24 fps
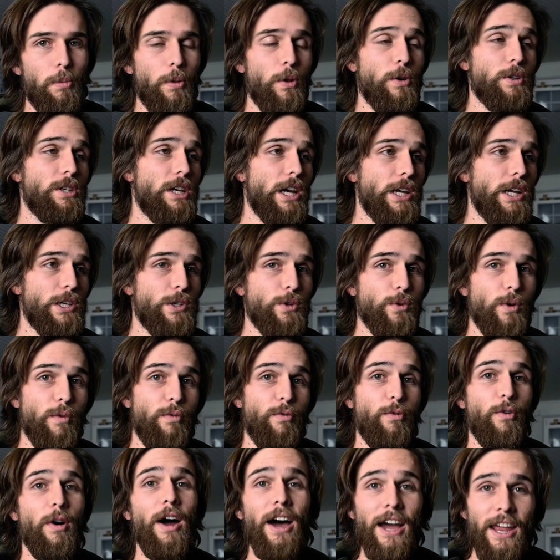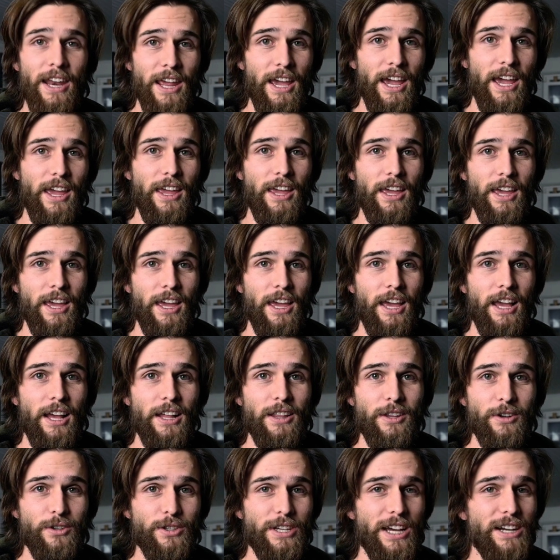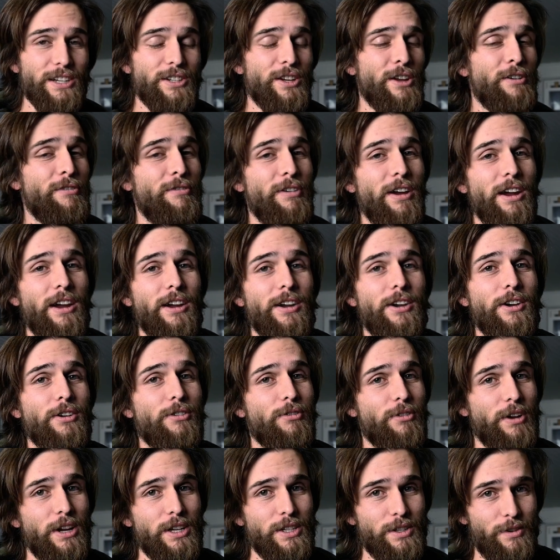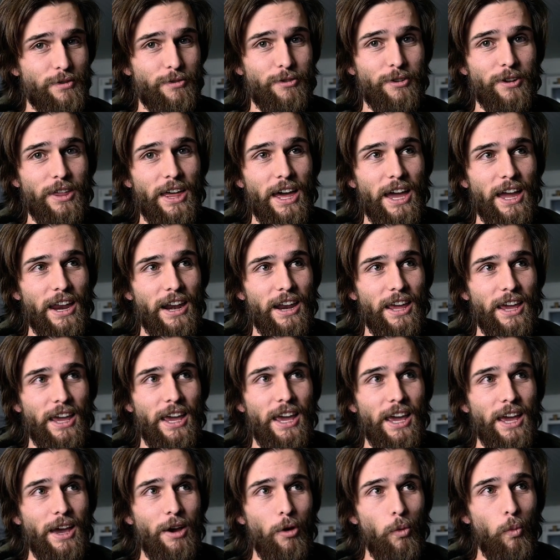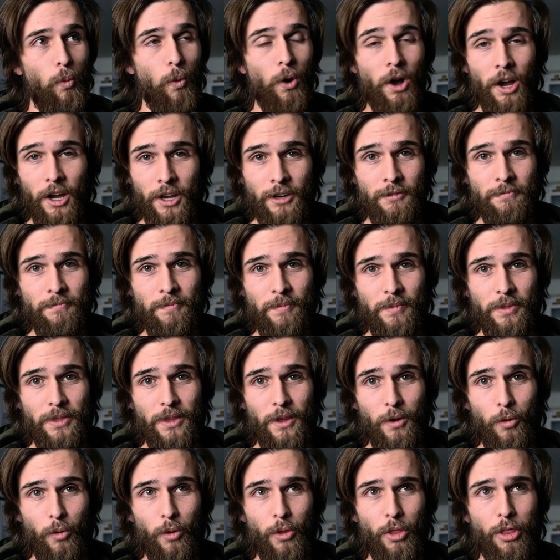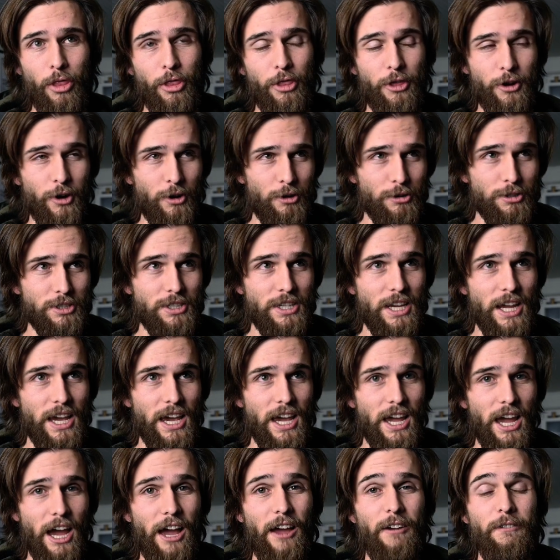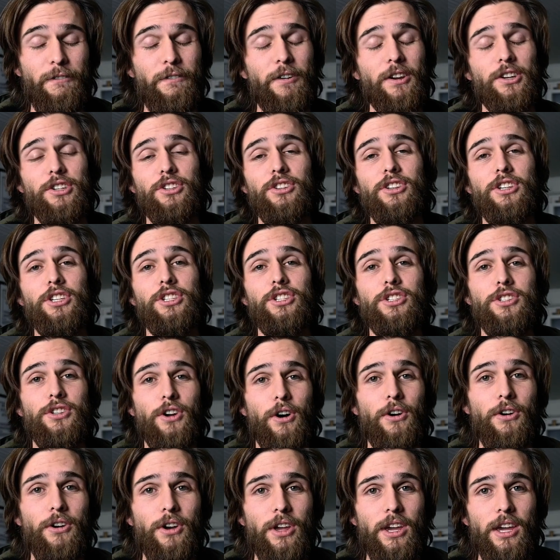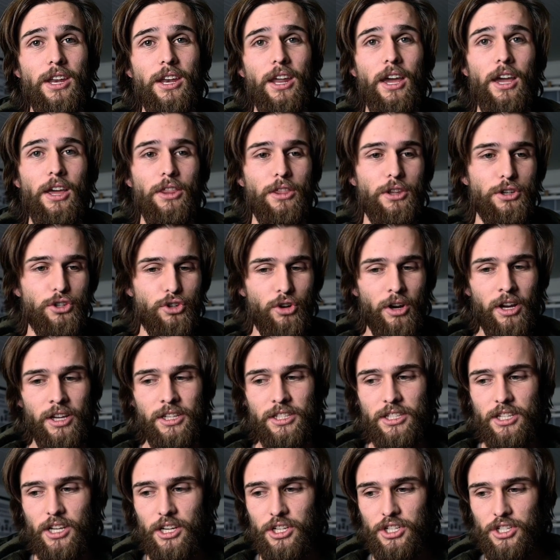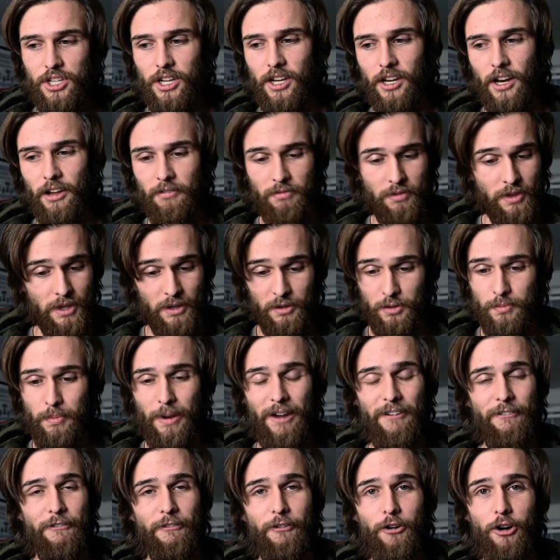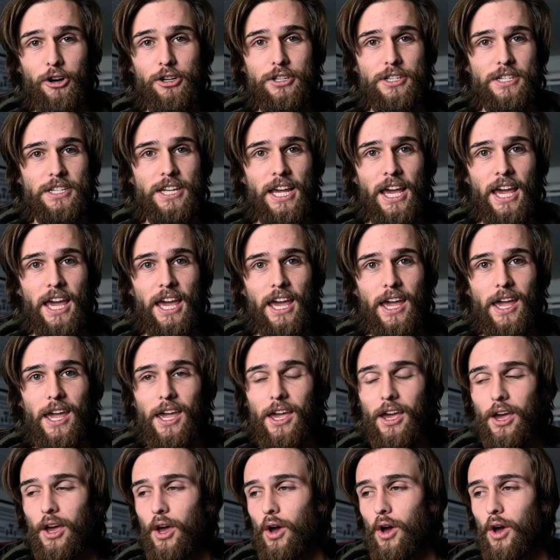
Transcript: upload schedule of Friday, there's actually a very good reason for that. One, on Thursday, I officially started the transition. That was my first day